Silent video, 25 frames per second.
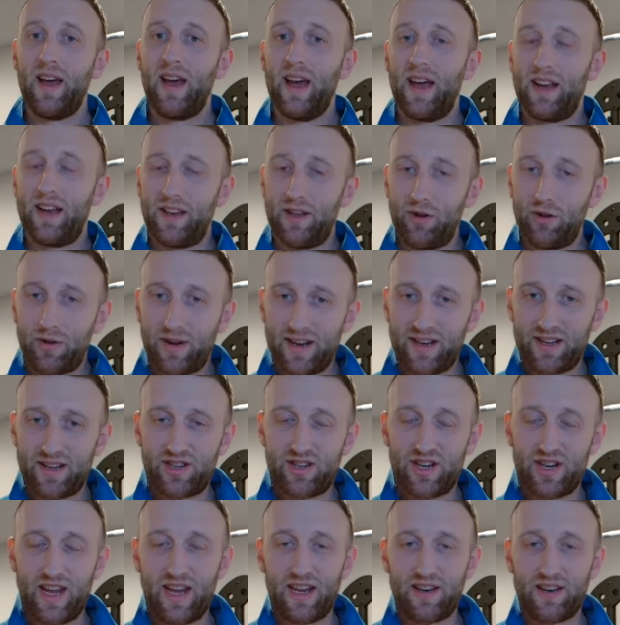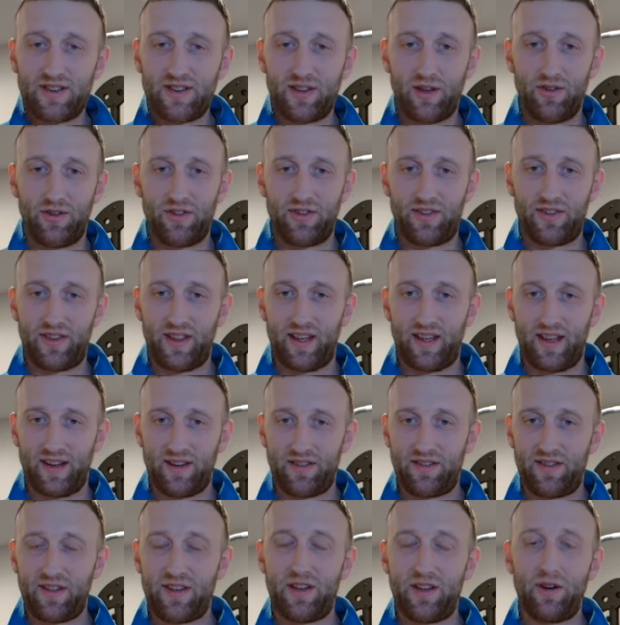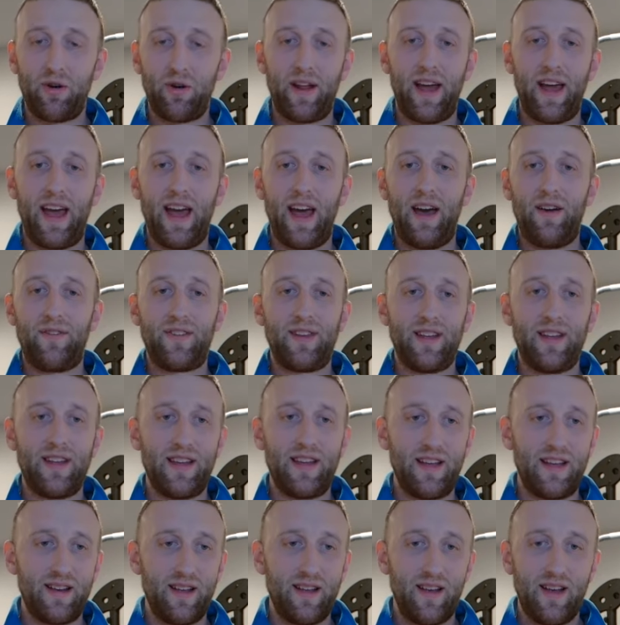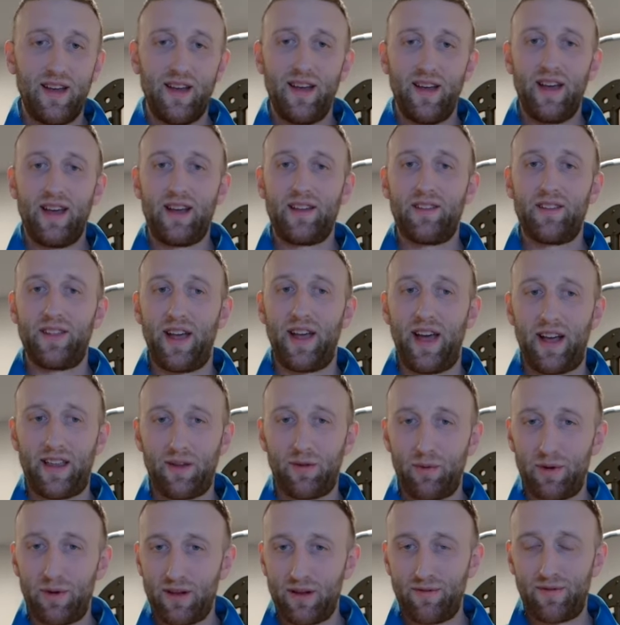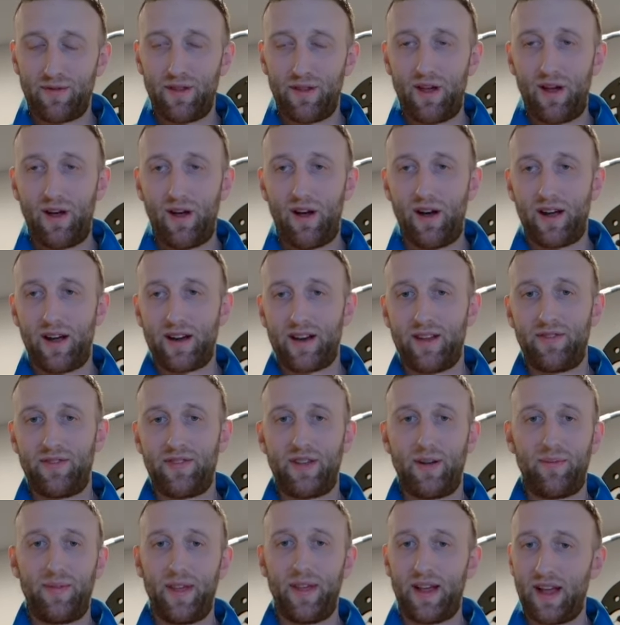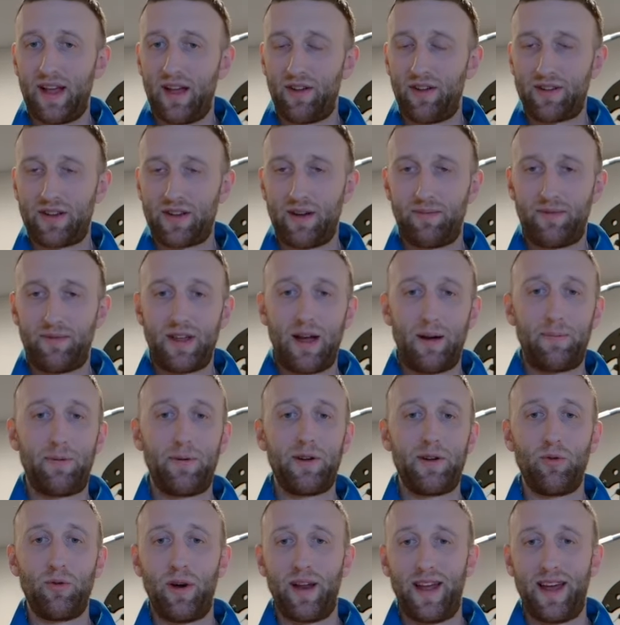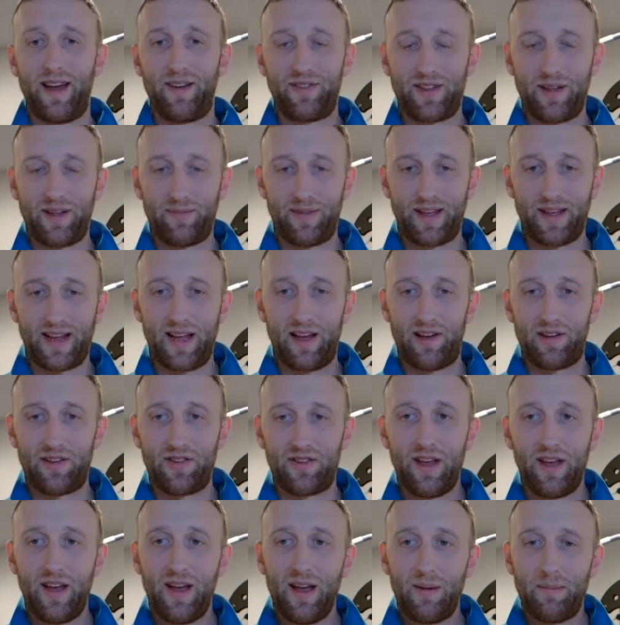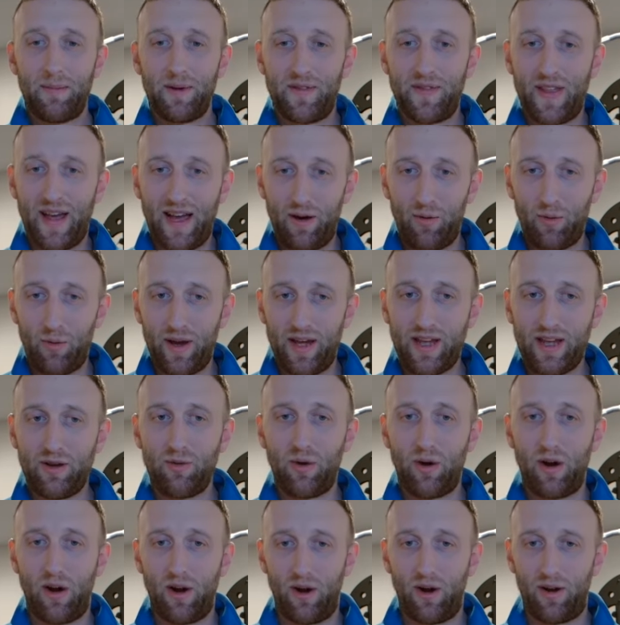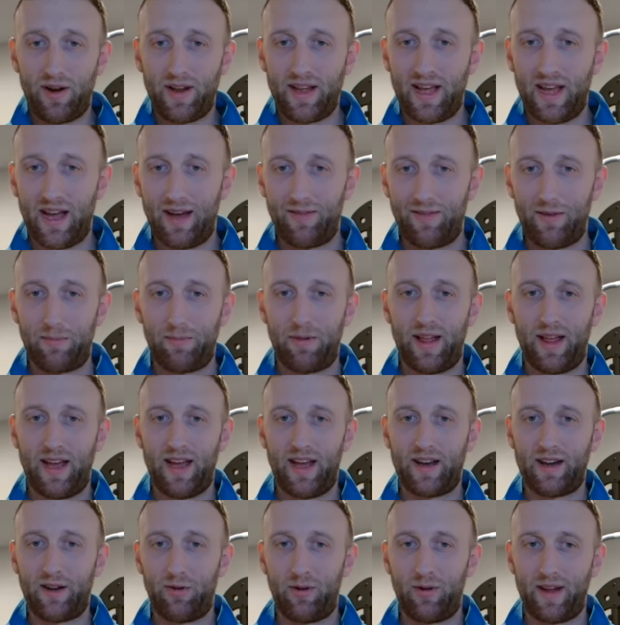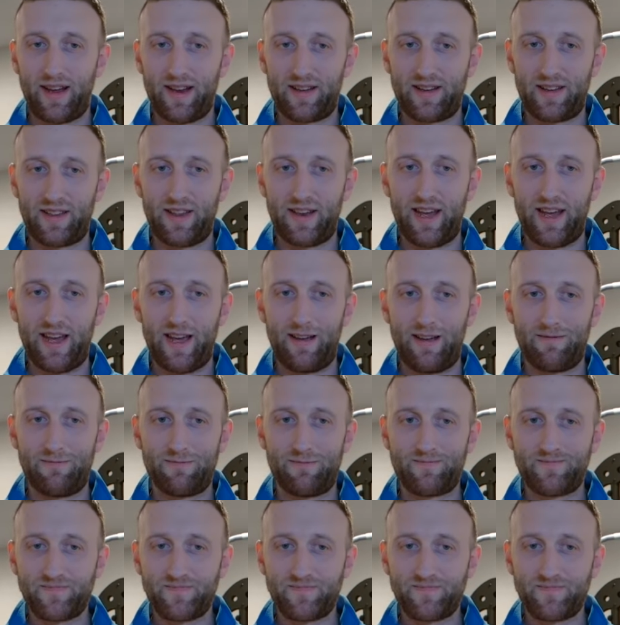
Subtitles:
And you can change those things. You don't have to eat exactly what you've logged if something else comes up or you want to have something else, but that way you already have a plan going into the day.